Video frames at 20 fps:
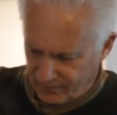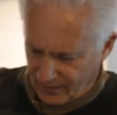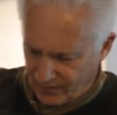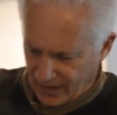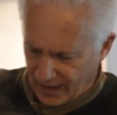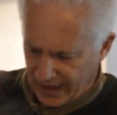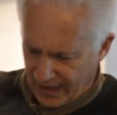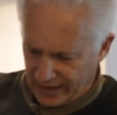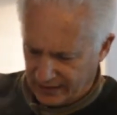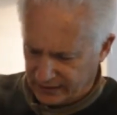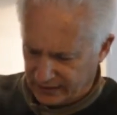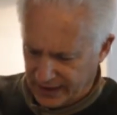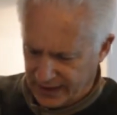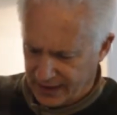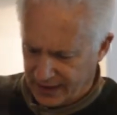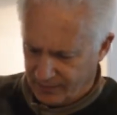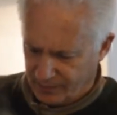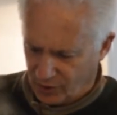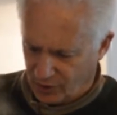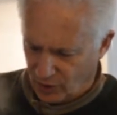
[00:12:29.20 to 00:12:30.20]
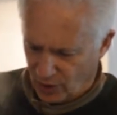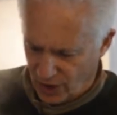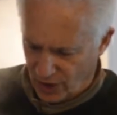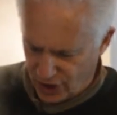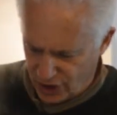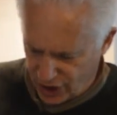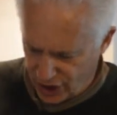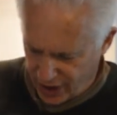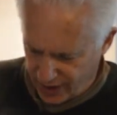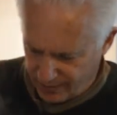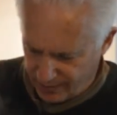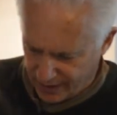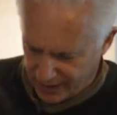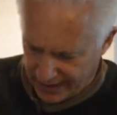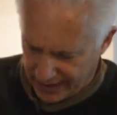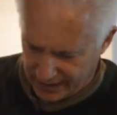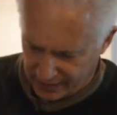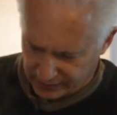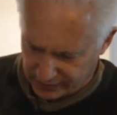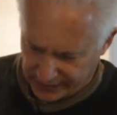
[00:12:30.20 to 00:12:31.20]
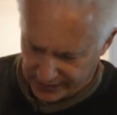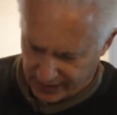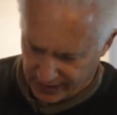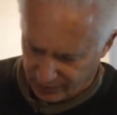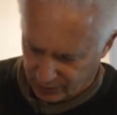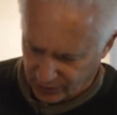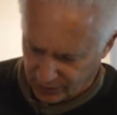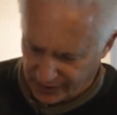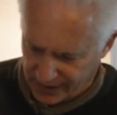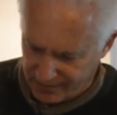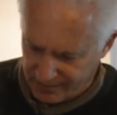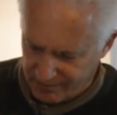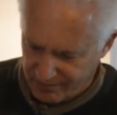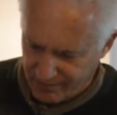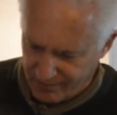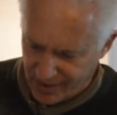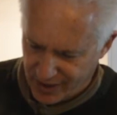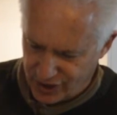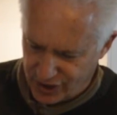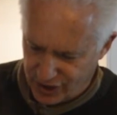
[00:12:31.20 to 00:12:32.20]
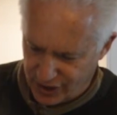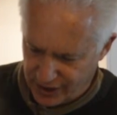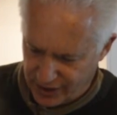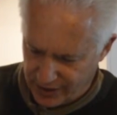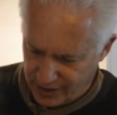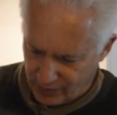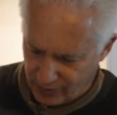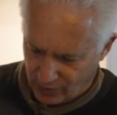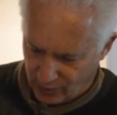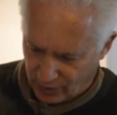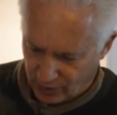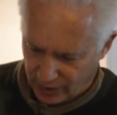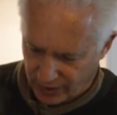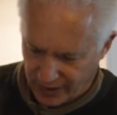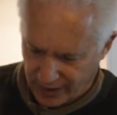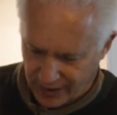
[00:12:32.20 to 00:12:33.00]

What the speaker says: I don't like them crunchy, but I don't like them really mushy or,